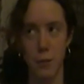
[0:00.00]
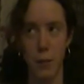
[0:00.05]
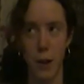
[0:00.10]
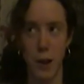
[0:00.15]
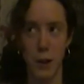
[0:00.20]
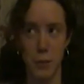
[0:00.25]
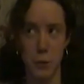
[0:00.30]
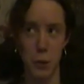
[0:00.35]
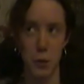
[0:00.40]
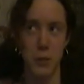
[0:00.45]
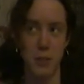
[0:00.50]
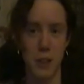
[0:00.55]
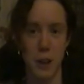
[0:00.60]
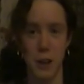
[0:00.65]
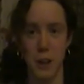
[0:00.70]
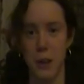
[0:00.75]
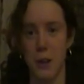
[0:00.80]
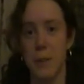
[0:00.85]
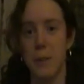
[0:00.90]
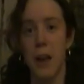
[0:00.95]
5-year-old,
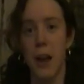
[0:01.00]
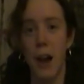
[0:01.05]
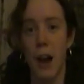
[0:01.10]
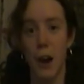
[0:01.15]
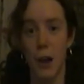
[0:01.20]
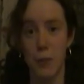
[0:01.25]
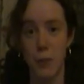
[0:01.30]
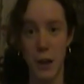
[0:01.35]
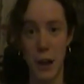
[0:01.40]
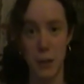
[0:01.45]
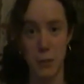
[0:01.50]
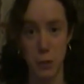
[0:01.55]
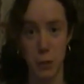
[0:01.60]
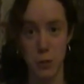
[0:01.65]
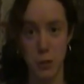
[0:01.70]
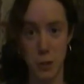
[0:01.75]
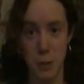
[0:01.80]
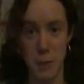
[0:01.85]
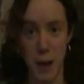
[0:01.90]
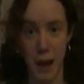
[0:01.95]
there you go, a
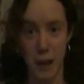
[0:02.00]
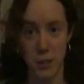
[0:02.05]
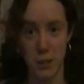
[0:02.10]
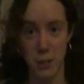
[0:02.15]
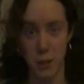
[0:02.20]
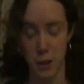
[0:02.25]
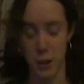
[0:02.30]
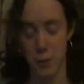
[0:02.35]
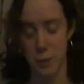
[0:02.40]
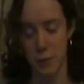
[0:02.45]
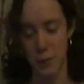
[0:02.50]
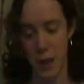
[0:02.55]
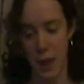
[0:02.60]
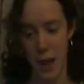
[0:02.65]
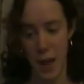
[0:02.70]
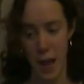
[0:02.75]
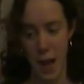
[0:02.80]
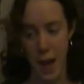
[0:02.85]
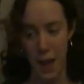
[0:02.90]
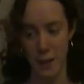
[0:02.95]
5-year-old can master.
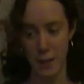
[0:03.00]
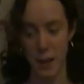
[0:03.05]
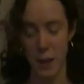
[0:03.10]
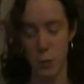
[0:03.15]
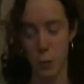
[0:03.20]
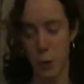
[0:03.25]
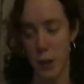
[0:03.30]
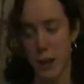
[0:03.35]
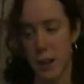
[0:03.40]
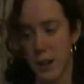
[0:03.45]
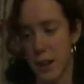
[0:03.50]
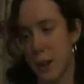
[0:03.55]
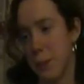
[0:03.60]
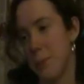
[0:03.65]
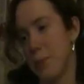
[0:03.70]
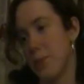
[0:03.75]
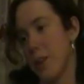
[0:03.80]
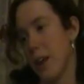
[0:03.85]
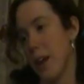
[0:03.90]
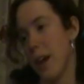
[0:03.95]
And that's what I
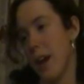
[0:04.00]
did.